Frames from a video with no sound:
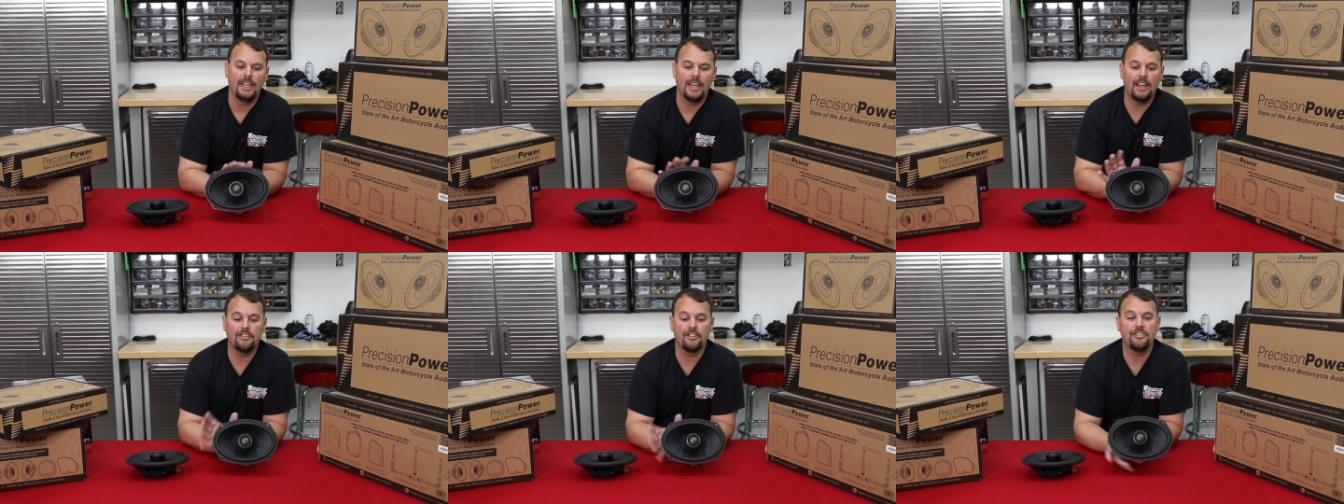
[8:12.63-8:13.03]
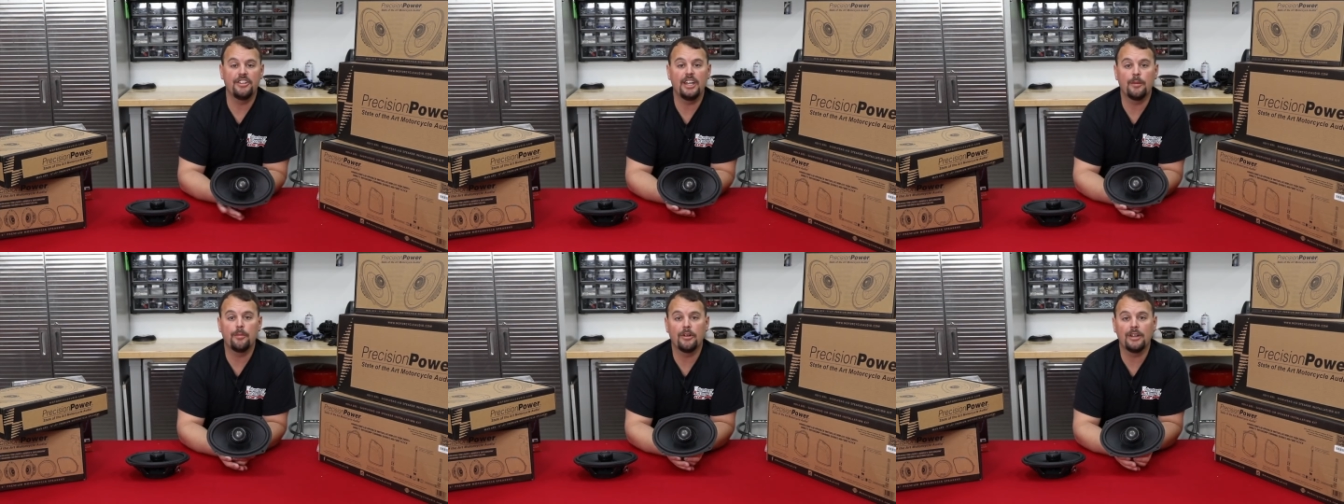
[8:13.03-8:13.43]
has a
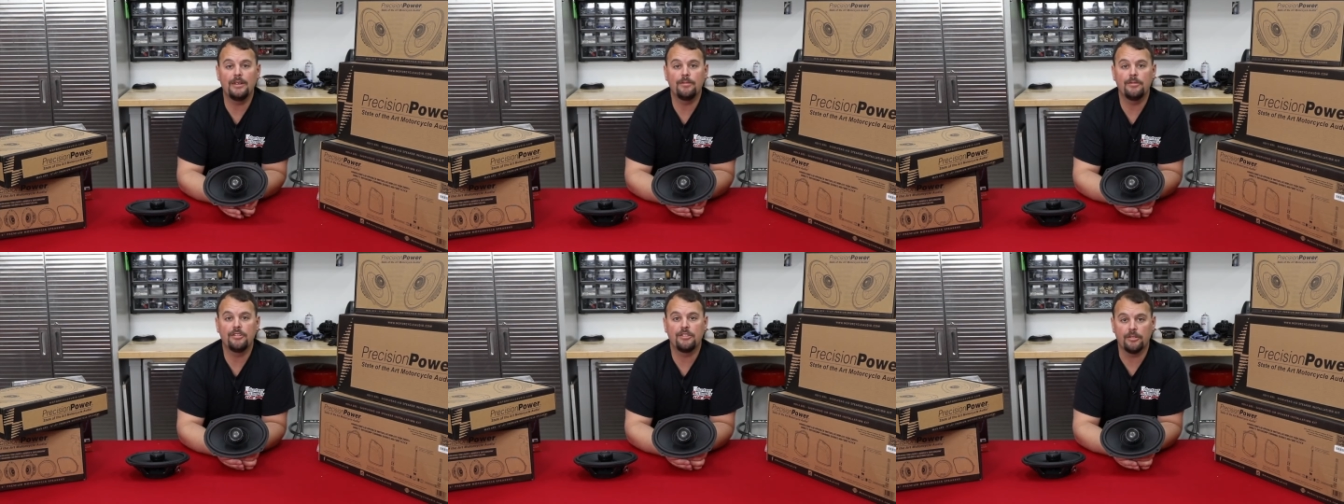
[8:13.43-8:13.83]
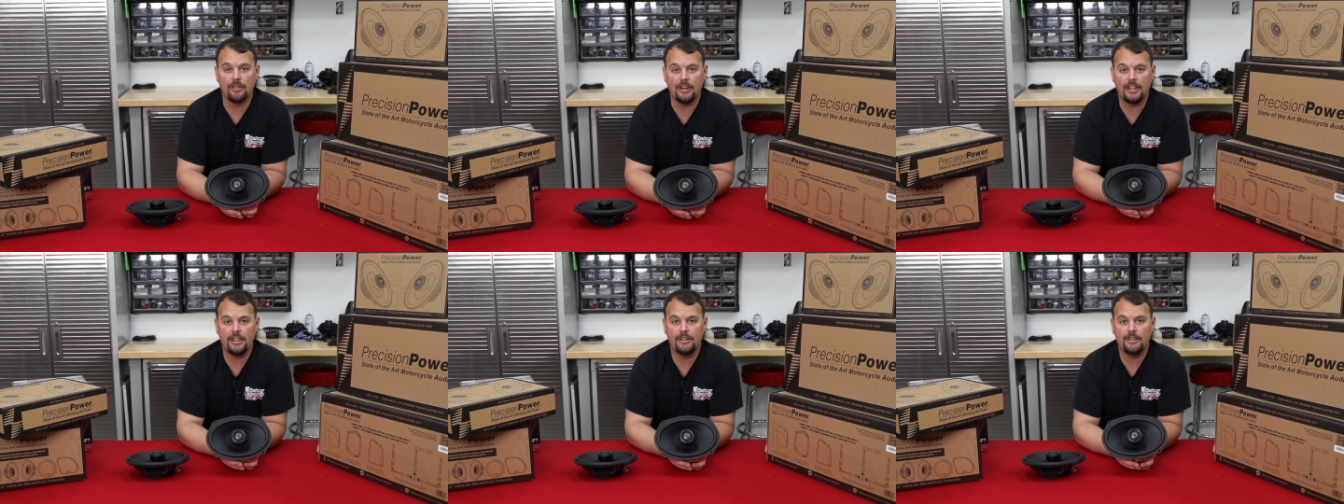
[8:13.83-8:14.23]
Santoprene
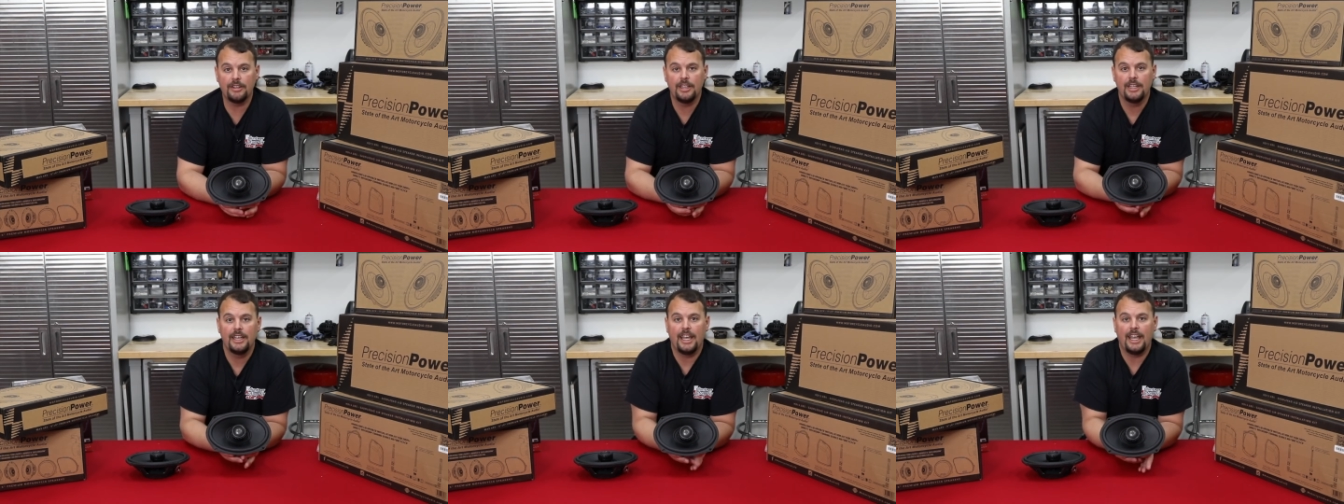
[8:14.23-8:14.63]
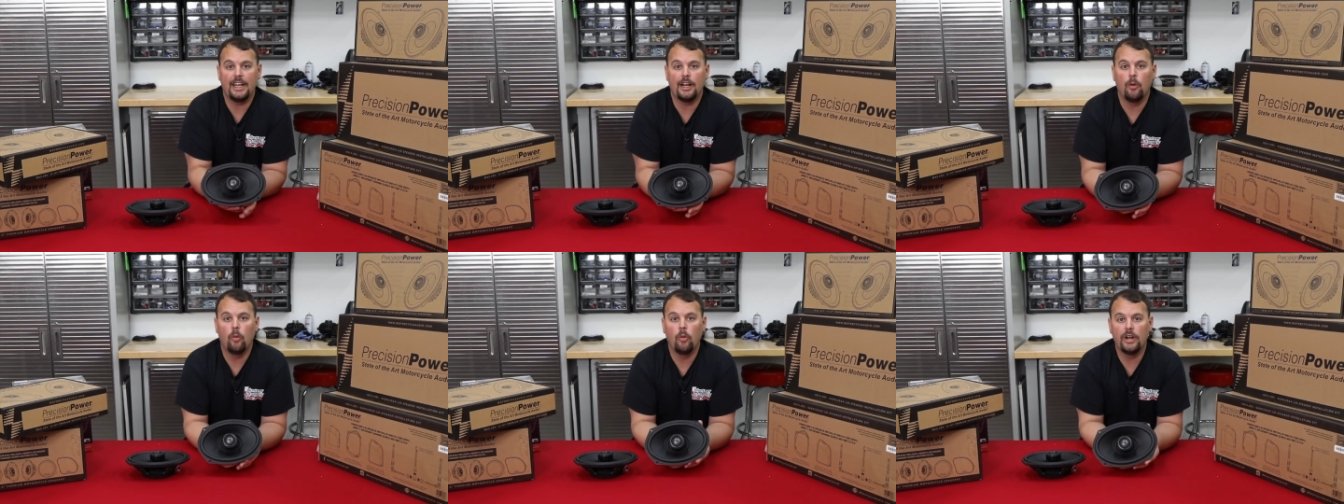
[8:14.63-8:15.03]
surround,
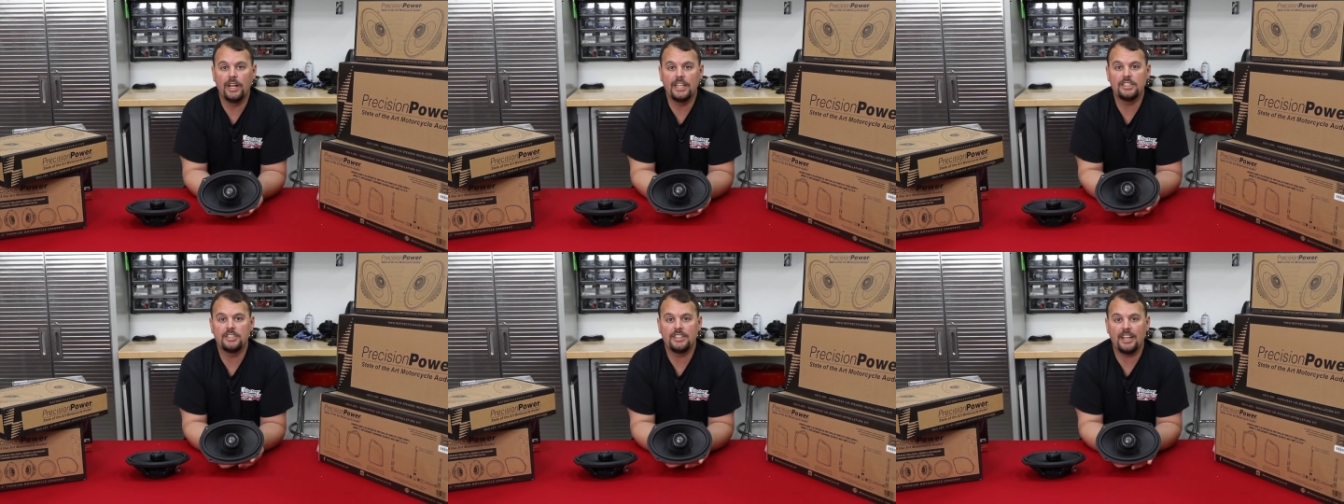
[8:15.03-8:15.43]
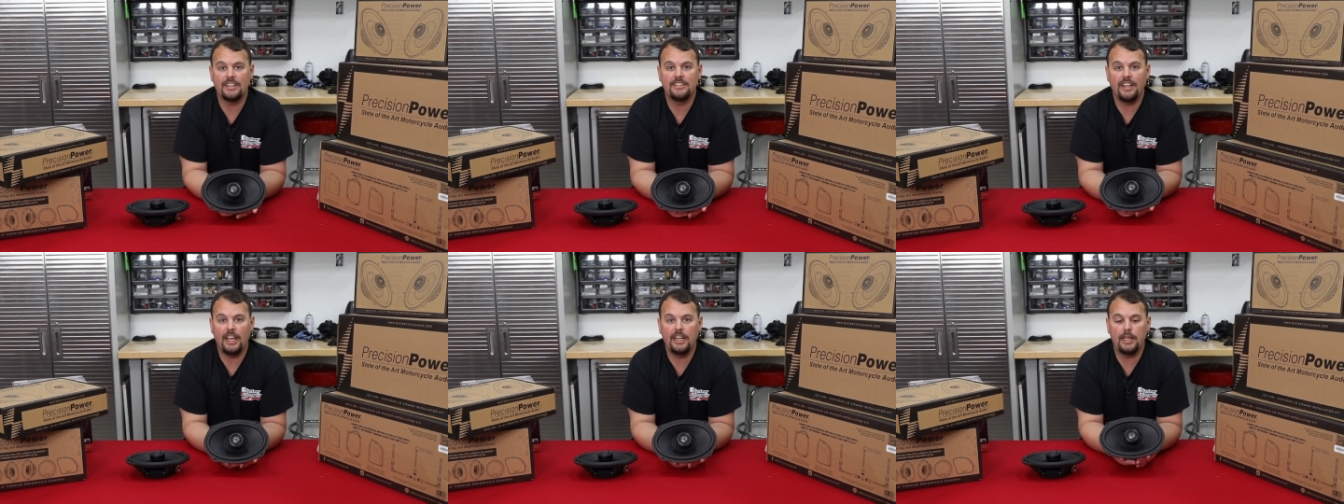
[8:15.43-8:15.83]
and a 1-inch
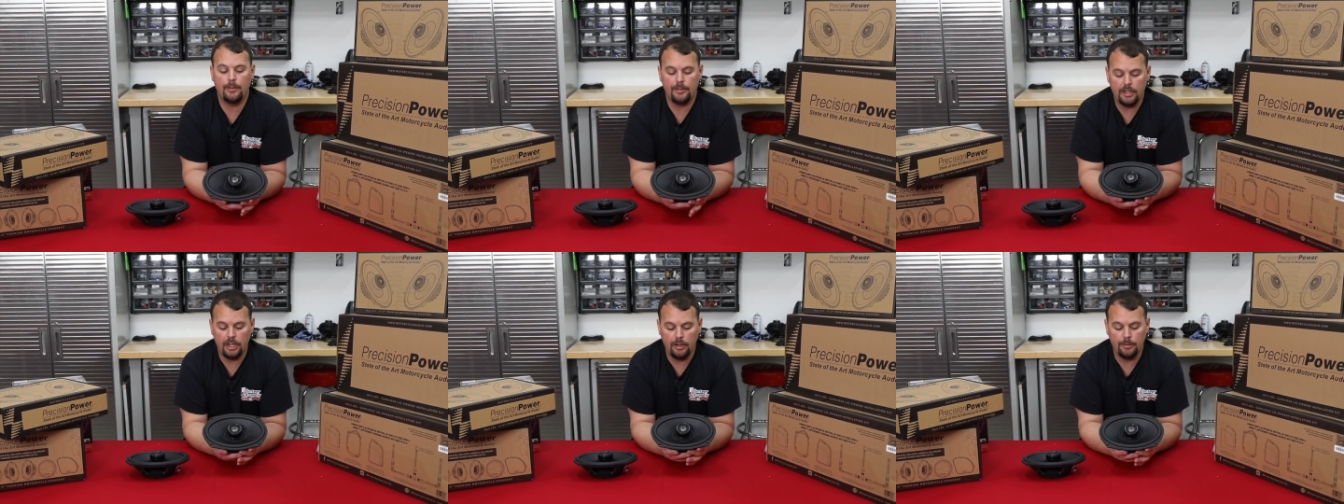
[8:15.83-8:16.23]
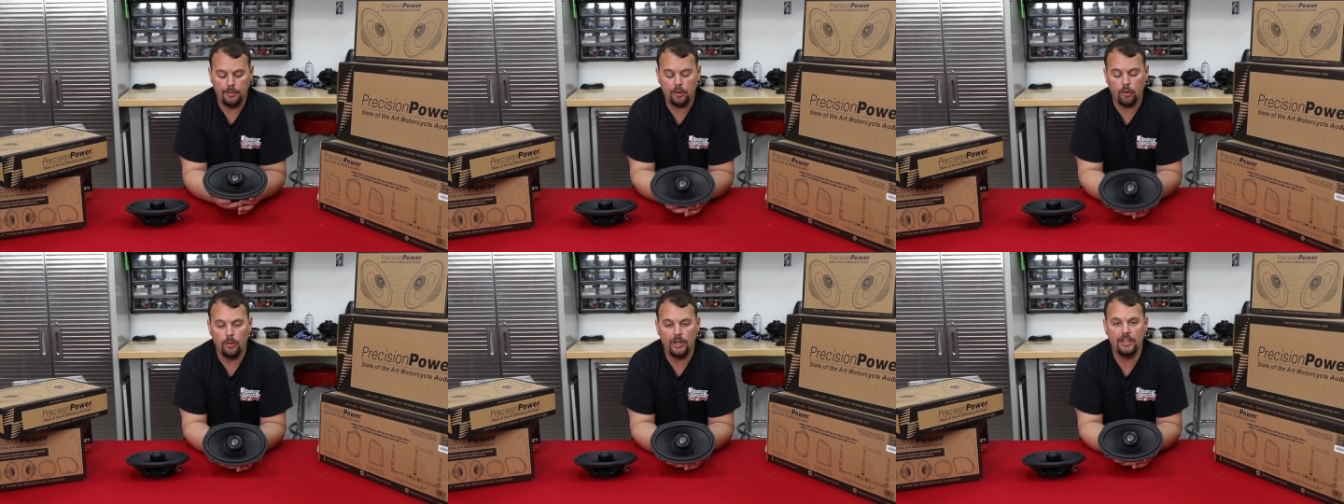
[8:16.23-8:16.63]
titanium dome
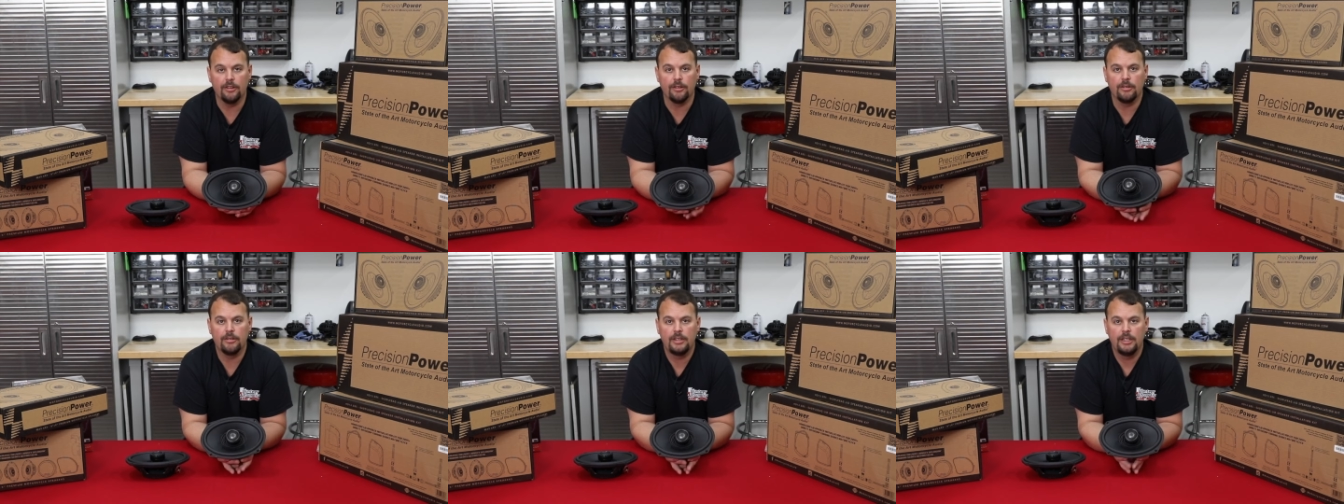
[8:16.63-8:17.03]
tweeter.